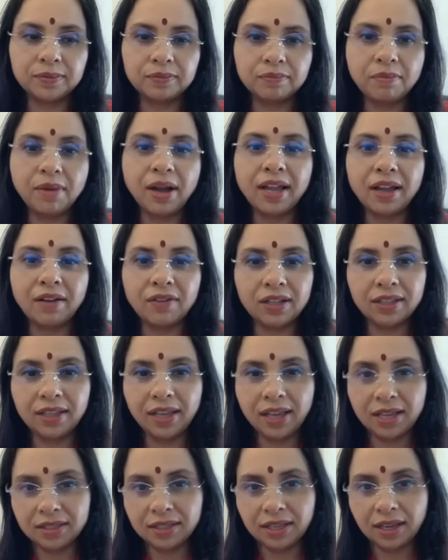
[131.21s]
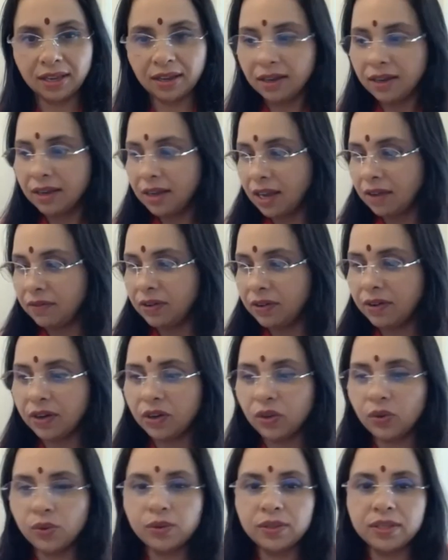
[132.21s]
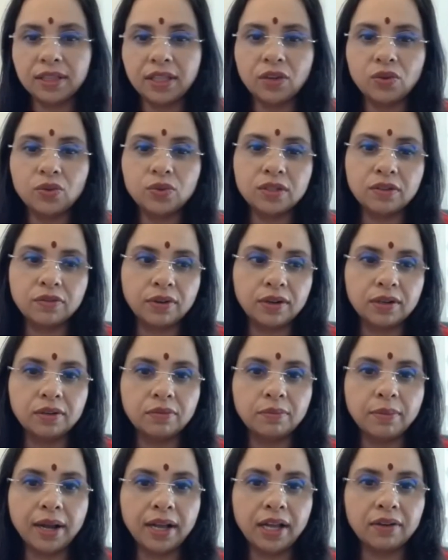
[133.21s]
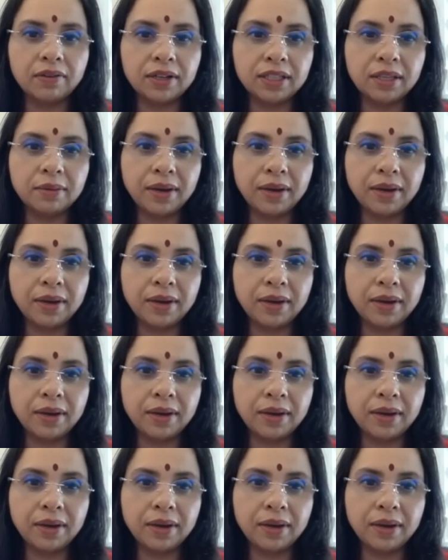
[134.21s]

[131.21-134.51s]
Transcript: Mayavadi, as they everywhere you will see they use the word Mayavadi,